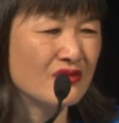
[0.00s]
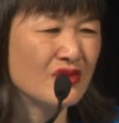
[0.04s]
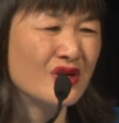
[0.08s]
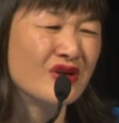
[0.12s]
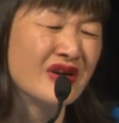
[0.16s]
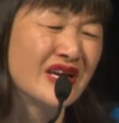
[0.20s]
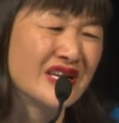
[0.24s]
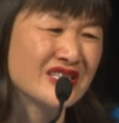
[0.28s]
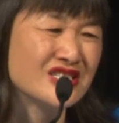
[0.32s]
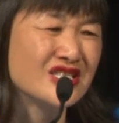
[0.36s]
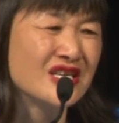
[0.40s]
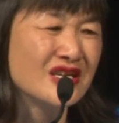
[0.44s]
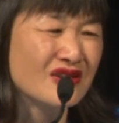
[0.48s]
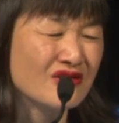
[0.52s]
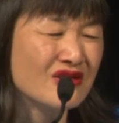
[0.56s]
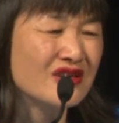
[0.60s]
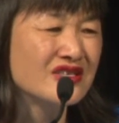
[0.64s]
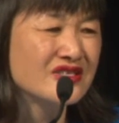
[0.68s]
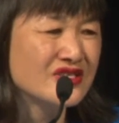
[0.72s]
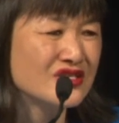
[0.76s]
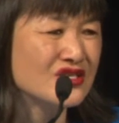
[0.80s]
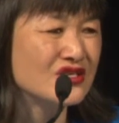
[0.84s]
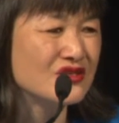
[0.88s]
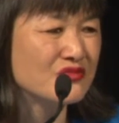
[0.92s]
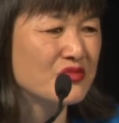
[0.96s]
actually
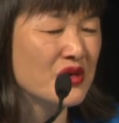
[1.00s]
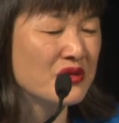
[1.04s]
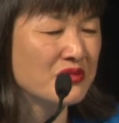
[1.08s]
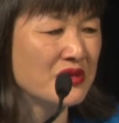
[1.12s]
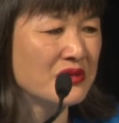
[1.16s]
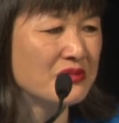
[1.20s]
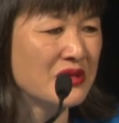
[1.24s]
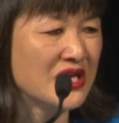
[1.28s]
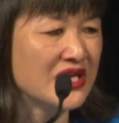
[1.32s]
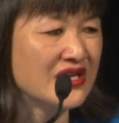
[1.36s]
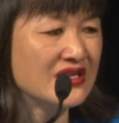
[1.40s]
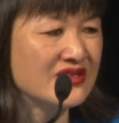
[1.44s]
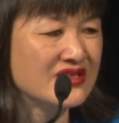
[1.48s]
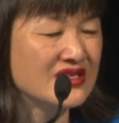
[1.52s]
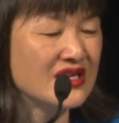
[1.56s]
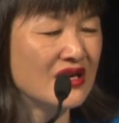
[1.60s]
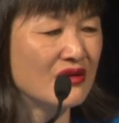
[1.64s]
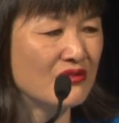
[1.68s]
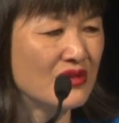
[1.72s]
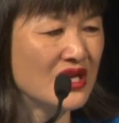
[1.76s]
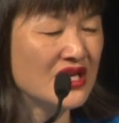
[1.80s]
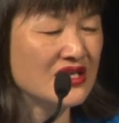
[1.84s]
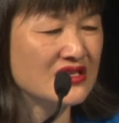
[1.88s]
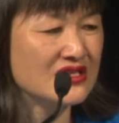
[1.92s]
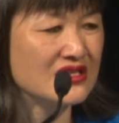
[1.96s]
Christchurch probably is now, and
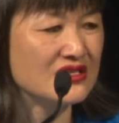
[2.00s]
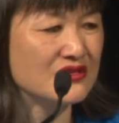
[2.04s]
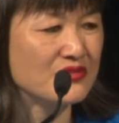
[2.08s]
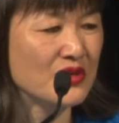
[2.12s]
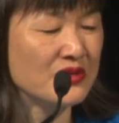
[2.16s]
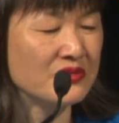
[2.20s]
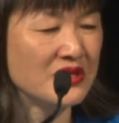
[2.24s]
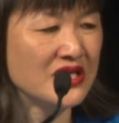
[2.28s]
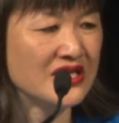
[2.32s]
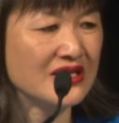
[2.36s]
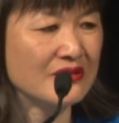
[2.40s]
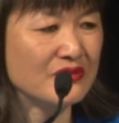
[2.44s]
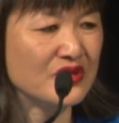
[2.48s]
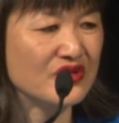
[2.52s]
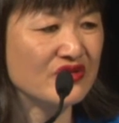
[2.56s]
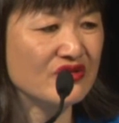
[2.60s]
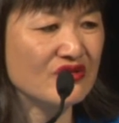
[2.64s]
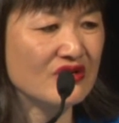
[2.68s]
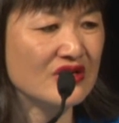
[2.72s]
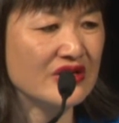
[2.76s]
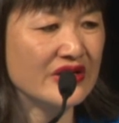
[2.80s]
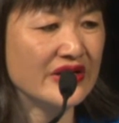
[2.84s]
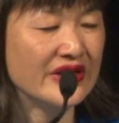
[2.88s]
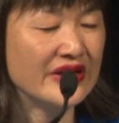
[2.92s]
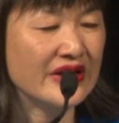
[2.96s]
Wellington's probably number
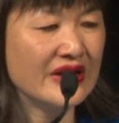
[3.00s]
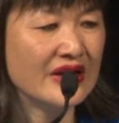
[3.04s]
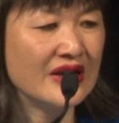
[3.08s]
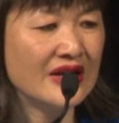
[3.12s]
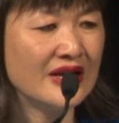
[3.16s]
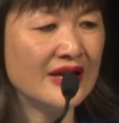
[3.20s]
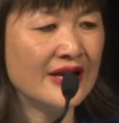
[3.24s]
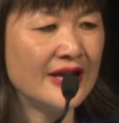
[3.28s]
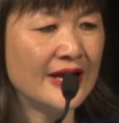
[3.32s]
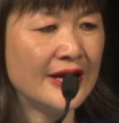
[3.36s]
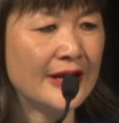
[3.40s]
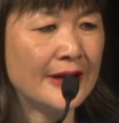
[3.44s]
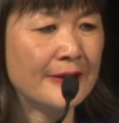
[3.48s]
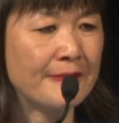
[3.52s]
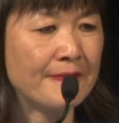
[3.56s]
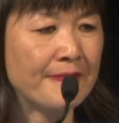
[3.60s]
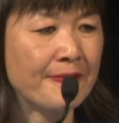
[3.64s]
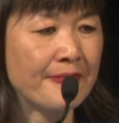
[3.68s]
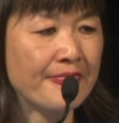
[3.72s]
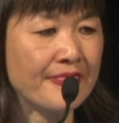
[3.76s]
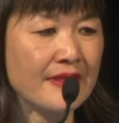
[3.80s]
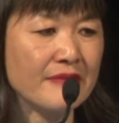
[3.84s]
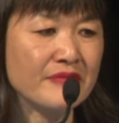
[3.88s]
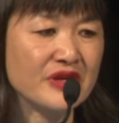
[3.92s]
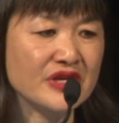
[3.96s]
3,
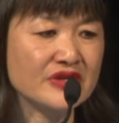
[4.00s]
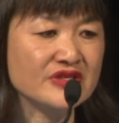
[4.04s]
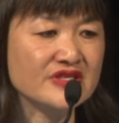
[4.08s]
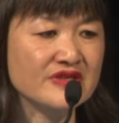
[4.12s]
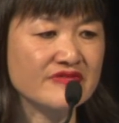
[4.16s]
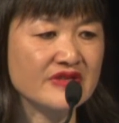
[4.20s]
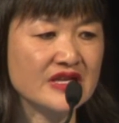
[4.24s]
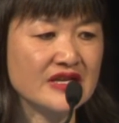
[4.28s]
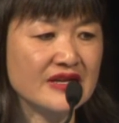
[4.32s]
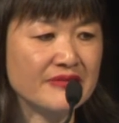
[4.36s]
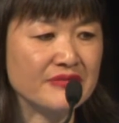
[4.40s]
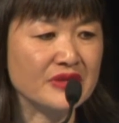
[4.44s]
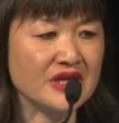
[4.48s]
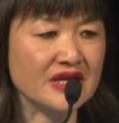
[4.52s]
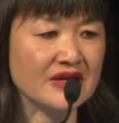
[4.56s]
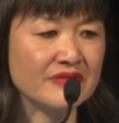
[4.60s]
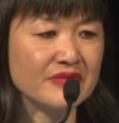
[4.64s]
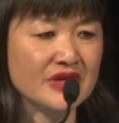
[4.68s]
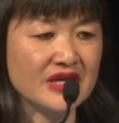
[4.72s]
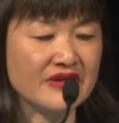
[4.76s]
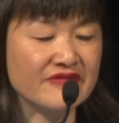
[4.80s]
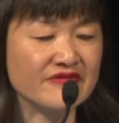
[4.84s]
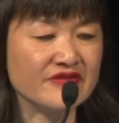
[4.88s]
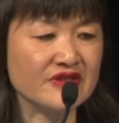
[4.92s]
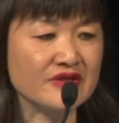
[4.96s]
because of the number
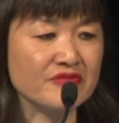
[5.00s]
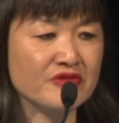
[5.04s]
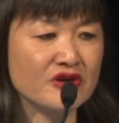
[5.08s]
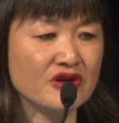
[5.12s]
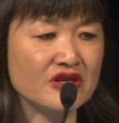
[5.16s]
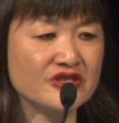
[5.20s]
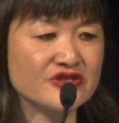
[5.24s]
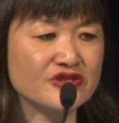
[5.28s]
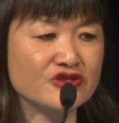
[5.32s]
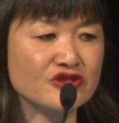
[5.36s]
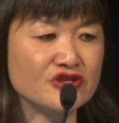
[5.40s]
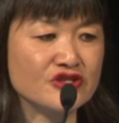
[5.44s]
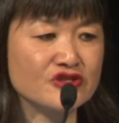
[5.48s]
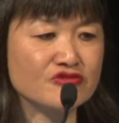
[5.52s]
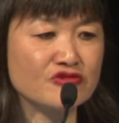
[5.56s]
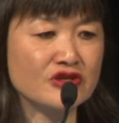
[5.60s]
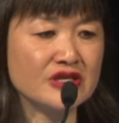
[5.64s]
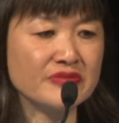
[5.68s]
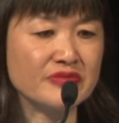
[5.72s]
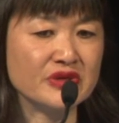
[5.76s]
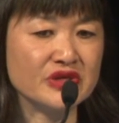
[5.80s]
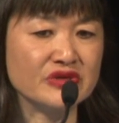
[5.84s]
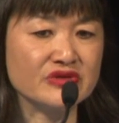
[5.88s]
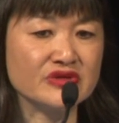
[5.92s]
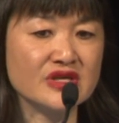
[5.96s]
coming in for the Christchurch
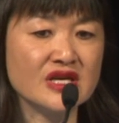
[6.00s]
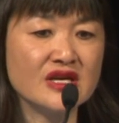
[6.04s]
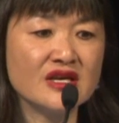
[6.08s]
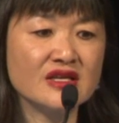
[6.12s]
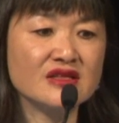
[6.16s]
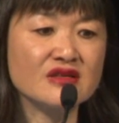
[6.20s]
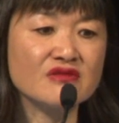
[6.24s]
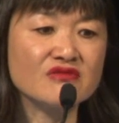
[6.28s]
rebuild. The